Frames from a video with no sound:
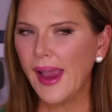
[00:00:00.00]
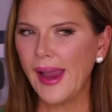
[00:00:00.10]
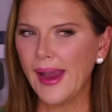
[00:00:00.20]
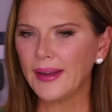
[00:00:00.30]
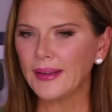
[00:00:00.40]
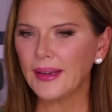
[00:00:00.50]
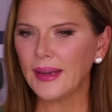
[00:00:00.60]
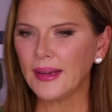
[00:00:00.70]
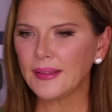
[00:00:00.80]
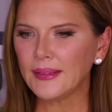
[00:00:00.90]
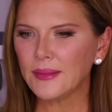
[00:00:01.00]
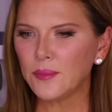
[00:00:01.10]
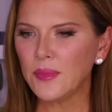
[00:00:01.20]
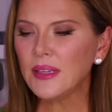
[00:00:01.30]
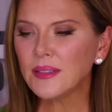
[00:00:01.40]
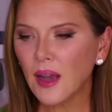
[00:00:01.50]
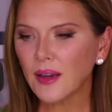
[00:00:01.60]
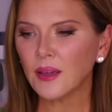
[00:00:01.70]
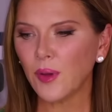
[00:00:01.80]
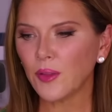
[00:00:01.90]
And it's me
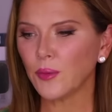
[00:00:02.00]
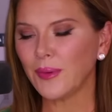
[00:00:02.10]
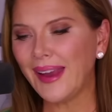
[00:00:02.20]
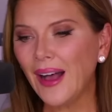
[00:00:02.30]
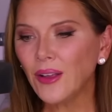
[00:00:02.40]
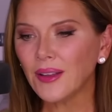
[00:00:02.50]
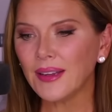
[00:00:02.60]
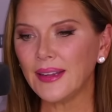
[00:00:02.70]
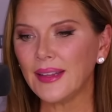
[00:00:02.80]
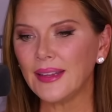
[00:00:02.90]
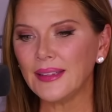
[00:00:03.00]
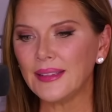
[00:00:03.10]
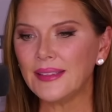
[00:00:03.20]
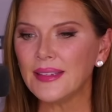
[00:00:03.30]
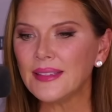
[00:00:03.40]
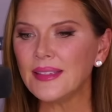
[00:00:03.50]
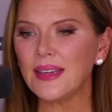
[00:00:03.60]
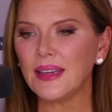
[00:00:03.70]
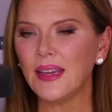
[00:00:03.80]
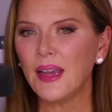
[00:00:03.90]
talking about the reality that
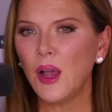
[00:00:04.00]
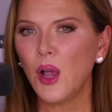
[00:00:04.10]
Disney